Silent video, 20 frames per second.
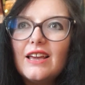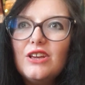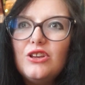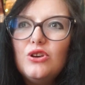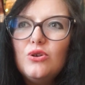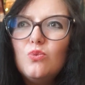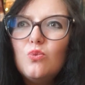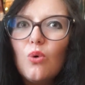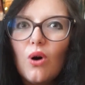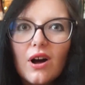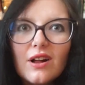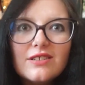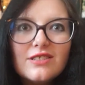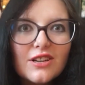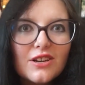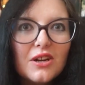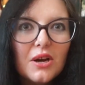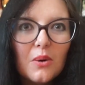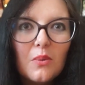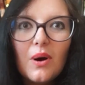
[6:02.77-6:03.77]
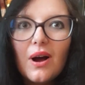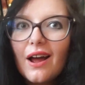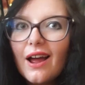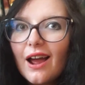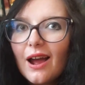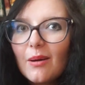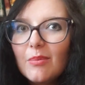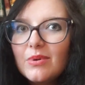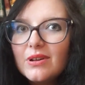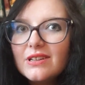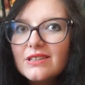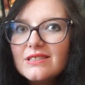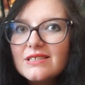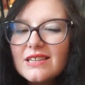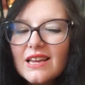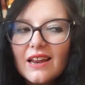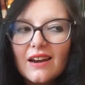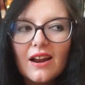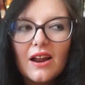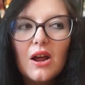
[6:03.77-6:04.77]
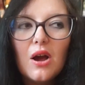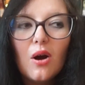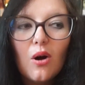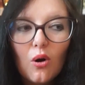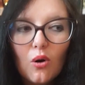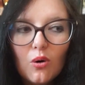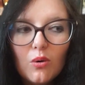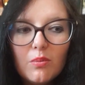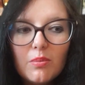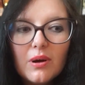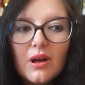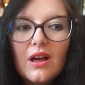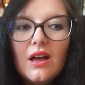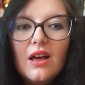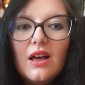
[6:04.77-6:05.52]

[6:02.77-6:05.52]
you want to know what happens, and I hope